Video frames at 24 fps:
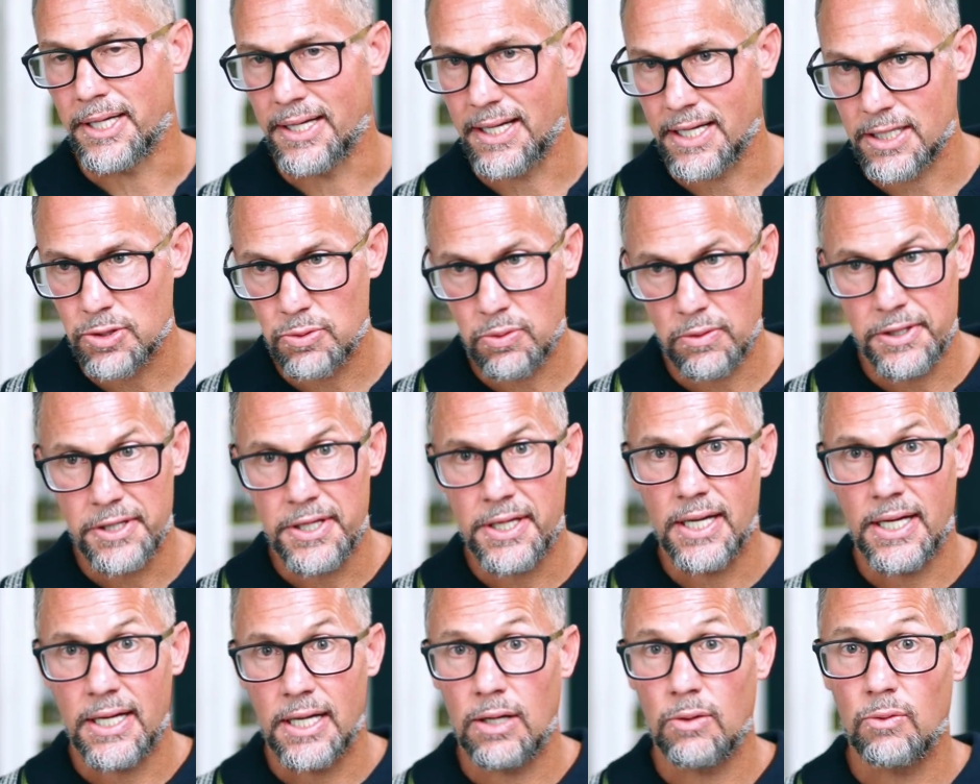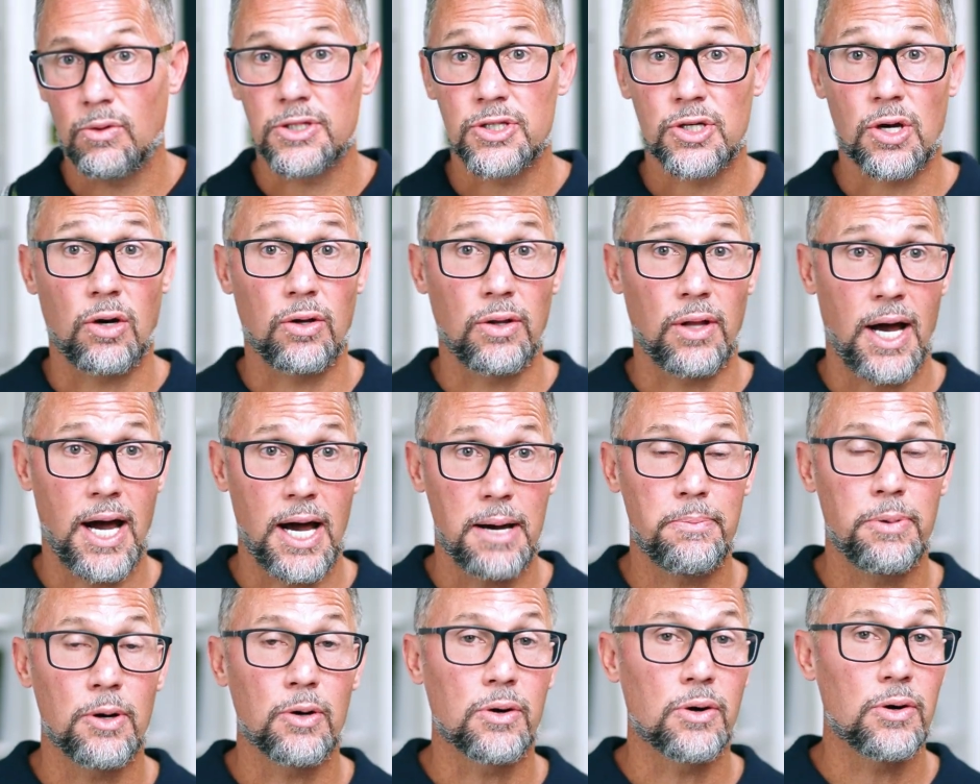And that's where you can get what's called
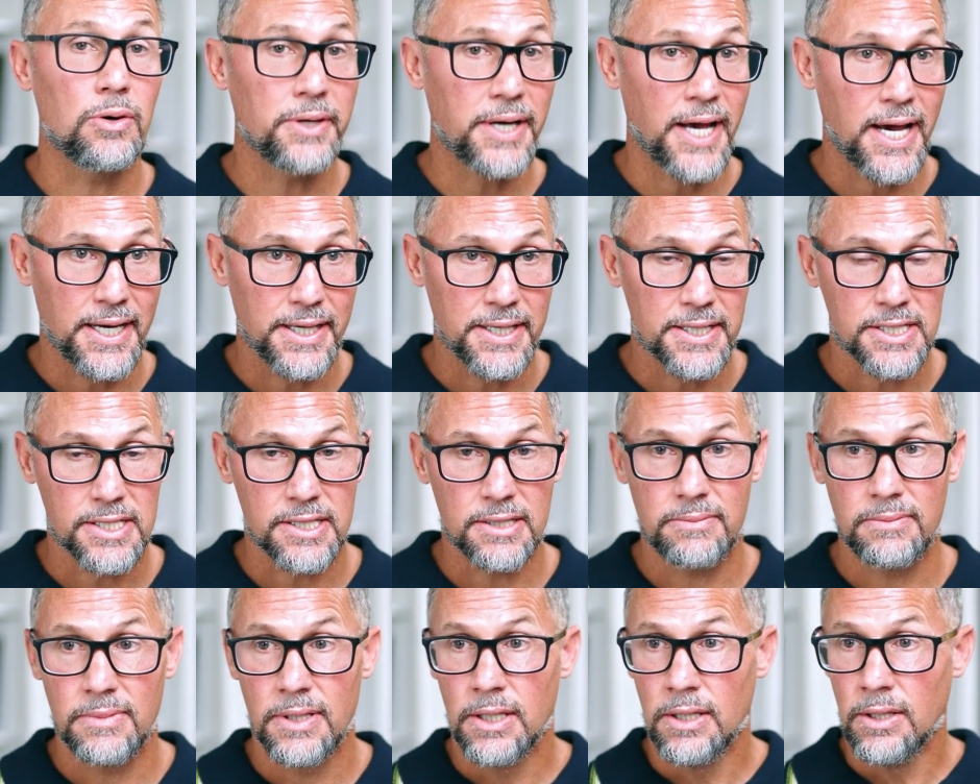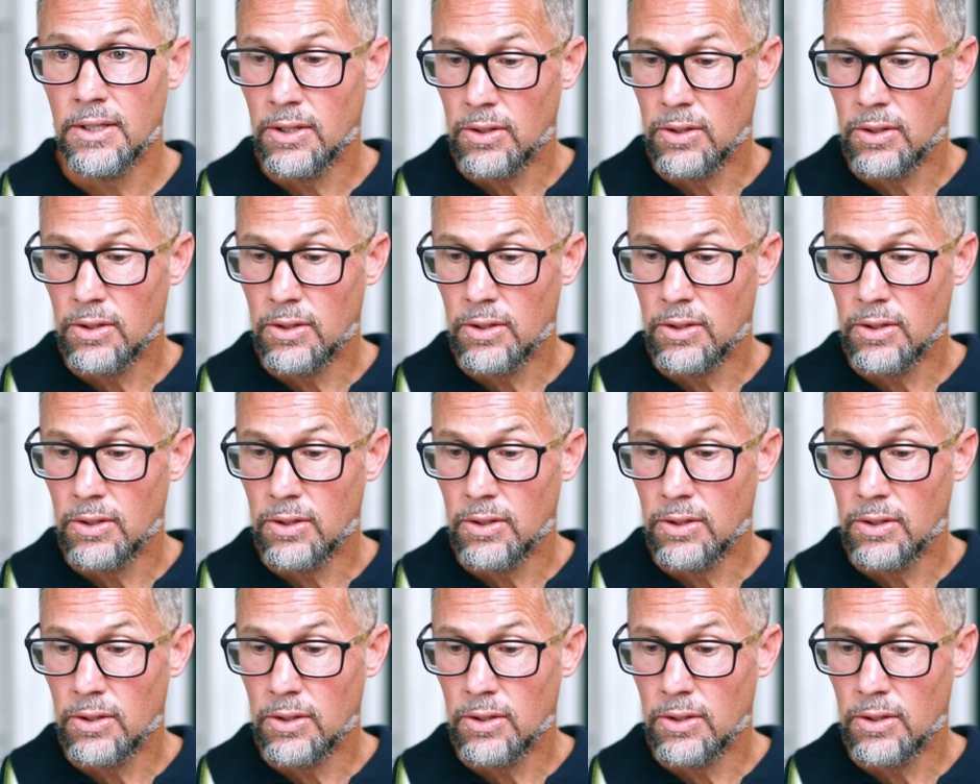hypogonadism,